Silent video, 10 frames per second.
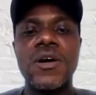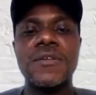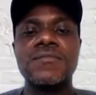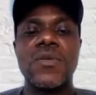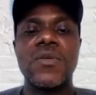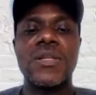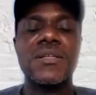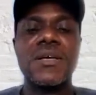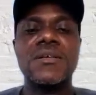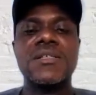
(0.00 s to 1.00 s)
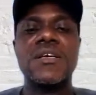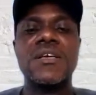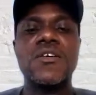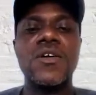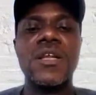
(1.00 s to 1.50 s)
whether they are not taking
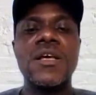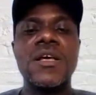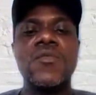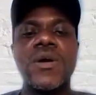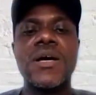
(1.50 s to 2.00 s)
oil, whether